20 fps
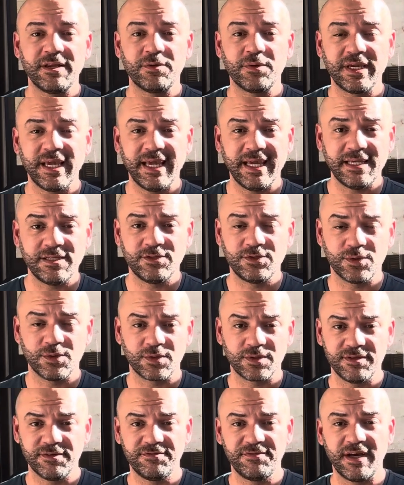case
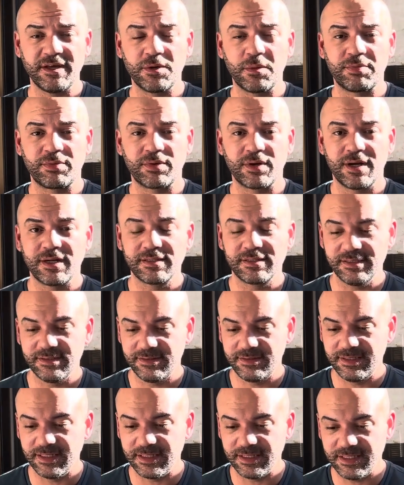or the final product is
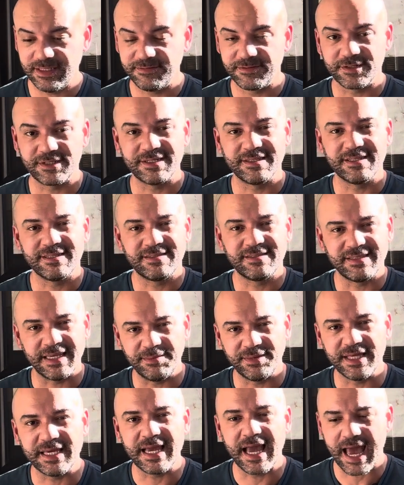delivered. And the same
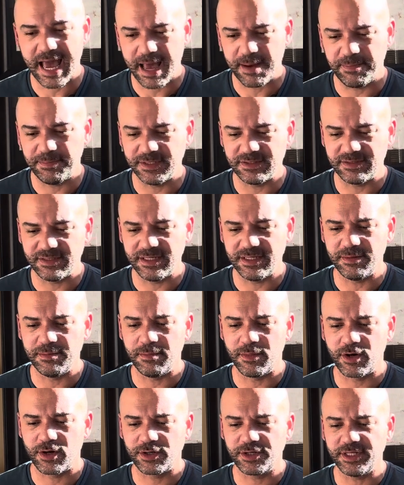thing happens in
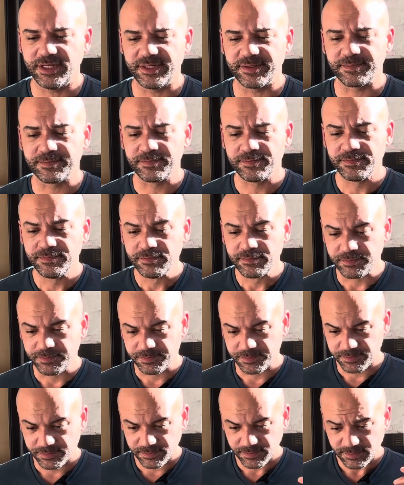marketing.
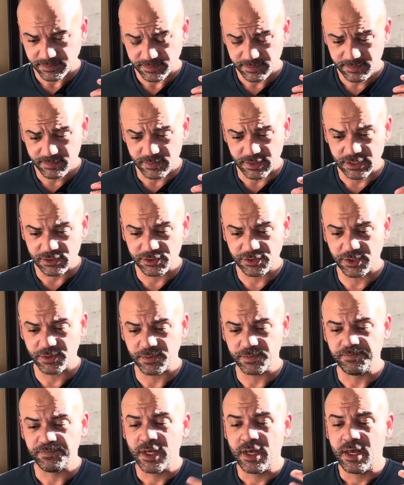So
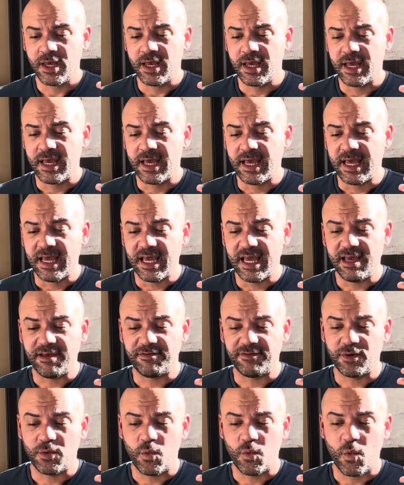If
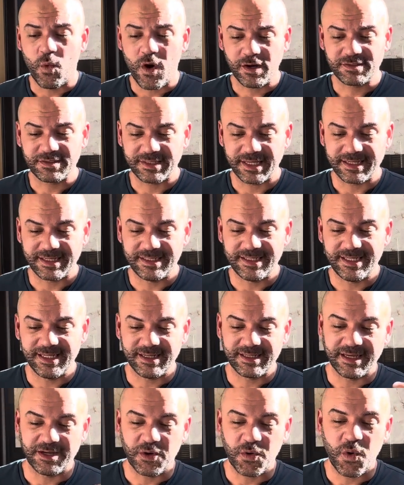it walks like a
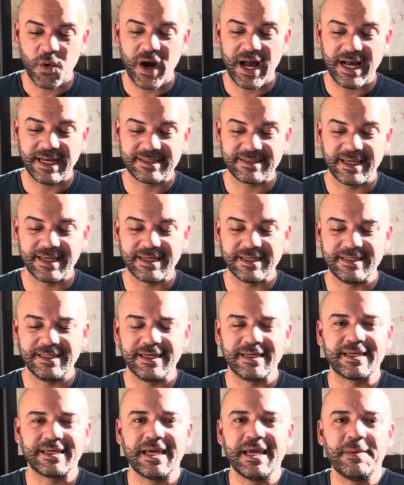duck and quacks like a
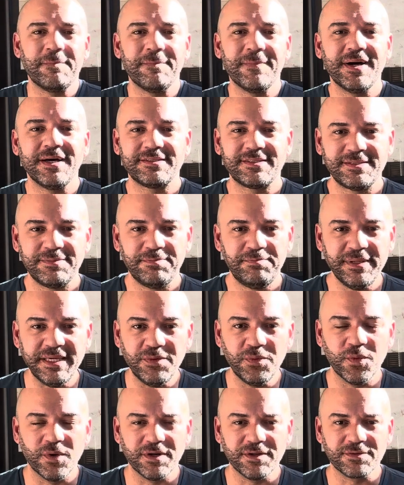duck, it must be
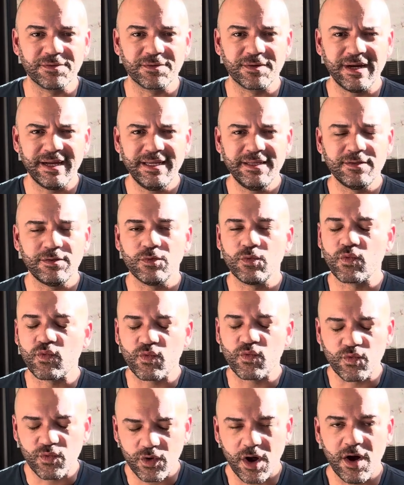one, right?
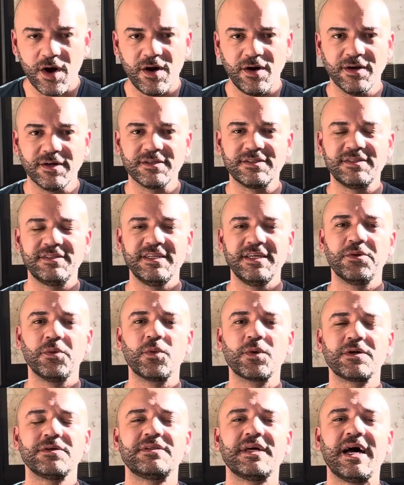Wrong. See, the
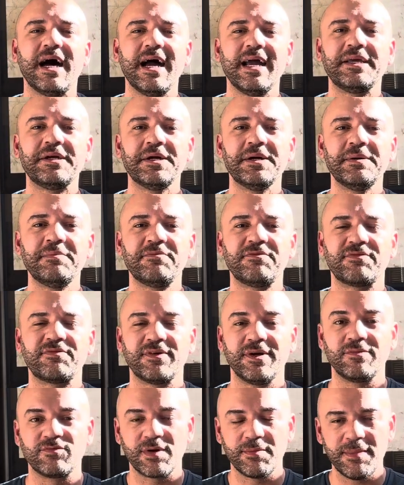world I come
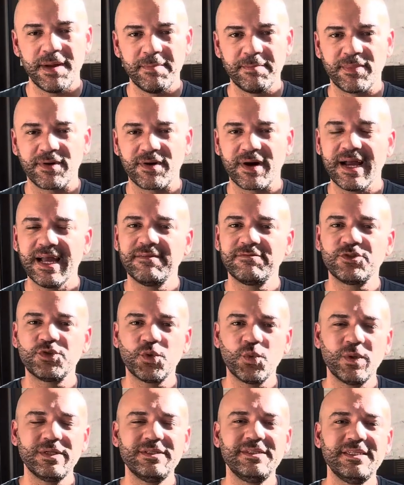from, remember, I have
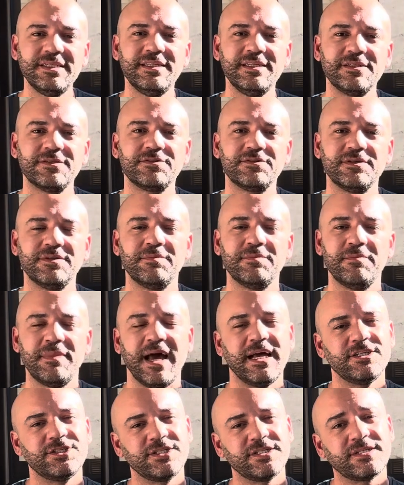20 years in
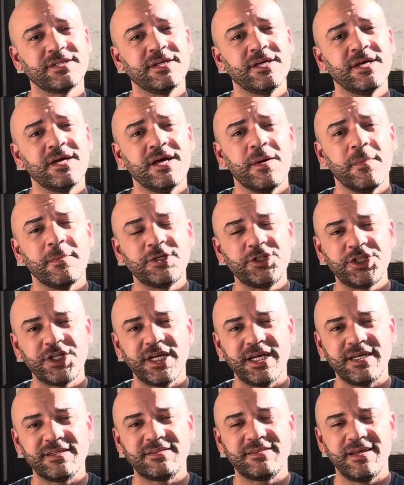magic,
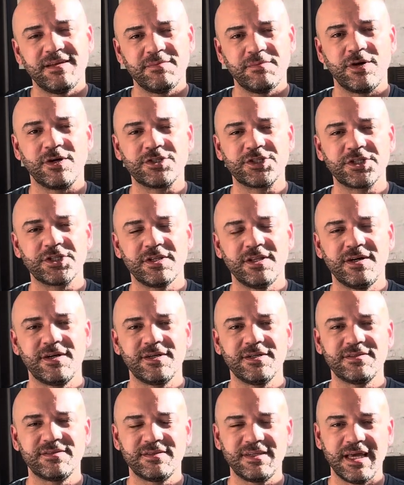chess, and martial
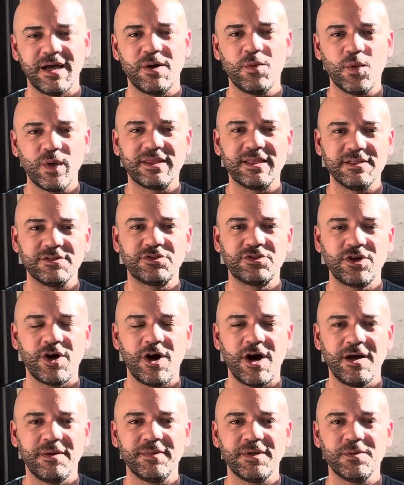arts. Now, what this
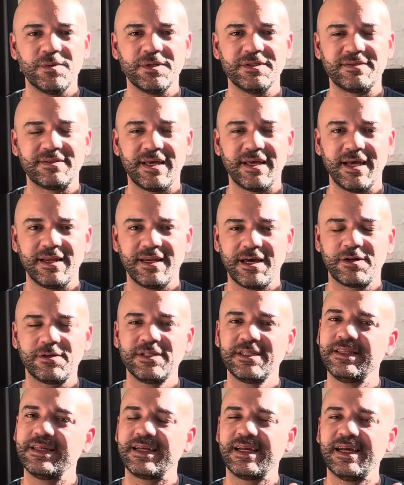taught me was that not
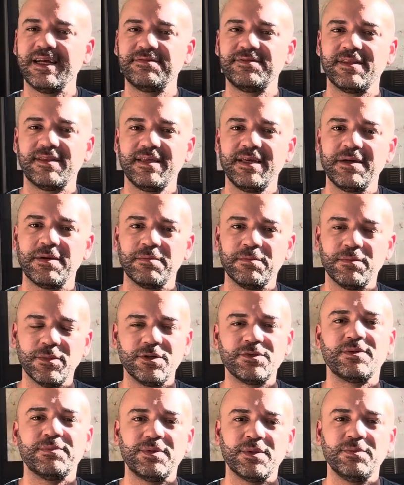only did I have to think
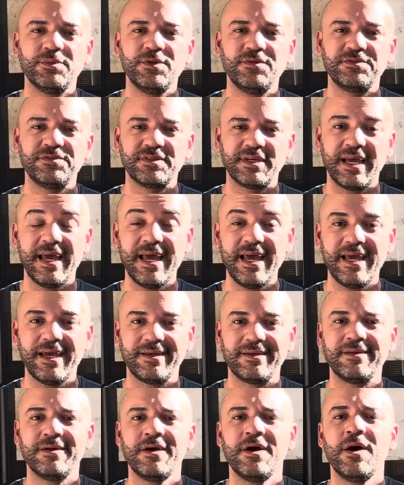multiple moves ahead,